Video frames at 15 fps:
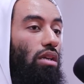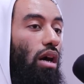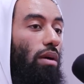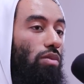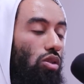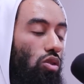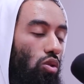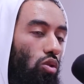it
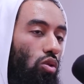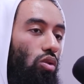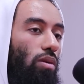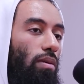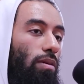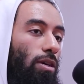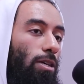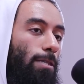comes
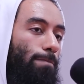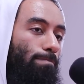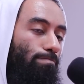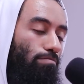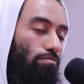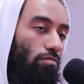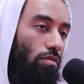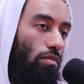to
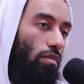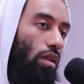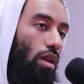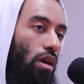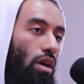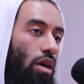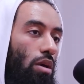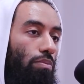
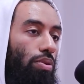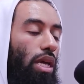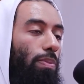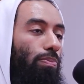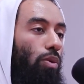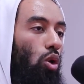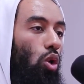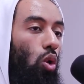
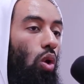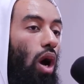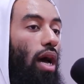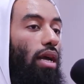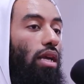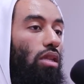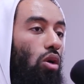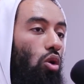people who
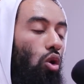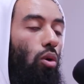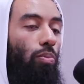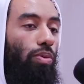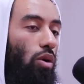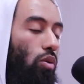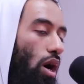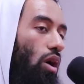work in the
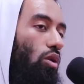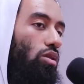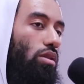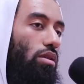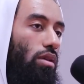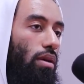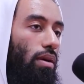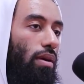corporate
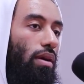world.